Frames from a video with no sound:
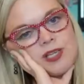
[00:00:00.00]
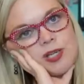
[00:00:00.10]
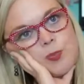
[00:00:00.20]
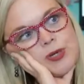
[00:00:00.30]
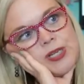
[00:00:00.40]

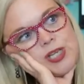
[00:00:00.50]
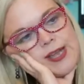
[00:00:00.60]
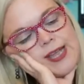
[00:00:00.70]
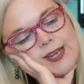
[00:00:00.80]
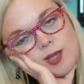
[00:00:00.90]
putting your
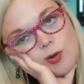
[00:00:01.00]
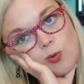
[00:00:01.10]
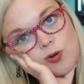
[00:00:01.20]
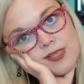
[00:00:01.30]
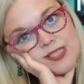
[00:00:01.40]
candy
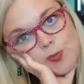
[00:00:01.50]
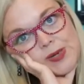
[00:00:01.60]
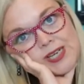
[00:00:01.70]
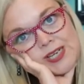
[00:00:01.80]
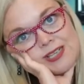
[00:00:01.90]
corns and your
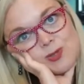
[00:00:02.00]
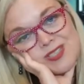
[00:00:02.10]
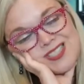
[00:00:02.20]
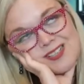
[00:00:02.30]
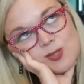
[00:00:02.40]
peanuts, which
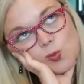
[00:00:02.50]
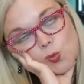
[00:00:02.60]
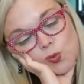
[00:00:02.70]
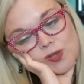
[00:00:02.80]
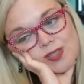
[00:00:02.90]
sounds really,